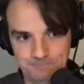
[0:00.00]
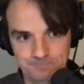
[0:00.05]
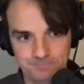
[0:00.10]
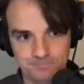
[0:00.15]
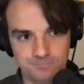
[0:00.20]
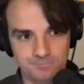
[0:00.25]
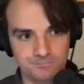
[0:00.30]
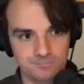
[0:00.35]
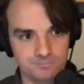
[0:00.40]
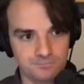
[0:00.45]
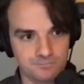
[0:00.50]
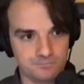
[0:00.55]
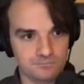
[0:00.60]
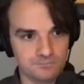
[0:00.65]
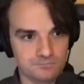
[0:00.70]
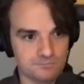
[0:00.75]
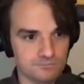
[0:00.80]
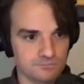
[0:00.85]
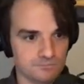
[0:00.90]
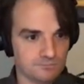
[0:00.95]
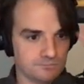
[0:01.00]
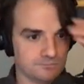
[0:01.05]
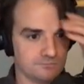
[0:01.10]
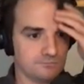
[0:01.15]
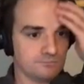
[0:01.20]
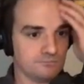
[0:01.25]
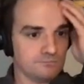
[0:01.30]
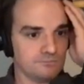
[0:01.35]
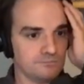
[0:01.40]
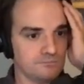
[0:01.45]

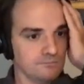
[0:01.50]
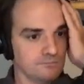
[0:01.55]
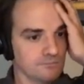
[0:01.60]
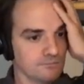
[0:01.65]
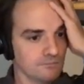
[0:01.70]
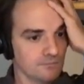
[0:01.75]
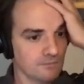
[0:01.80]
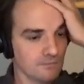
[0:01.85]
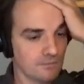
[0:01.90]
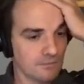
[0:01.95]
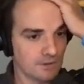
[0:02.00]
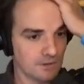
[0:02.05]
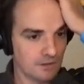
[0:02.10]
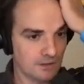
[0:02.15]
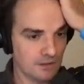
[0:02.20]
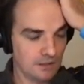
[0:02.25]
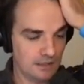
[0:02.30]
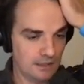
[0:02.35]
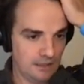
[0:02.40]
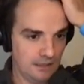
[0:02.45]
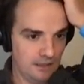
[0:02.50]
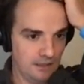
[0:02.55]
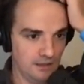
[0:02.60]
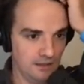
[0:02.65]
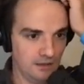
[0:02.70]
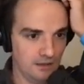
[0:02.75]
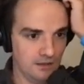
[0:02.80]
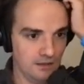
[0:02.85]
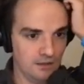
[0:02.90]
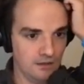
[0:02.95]

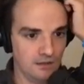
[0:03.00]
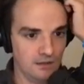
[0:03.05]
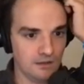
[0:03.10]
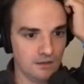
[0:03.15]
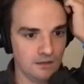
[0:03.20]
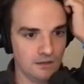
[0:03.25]
Nobody speaks.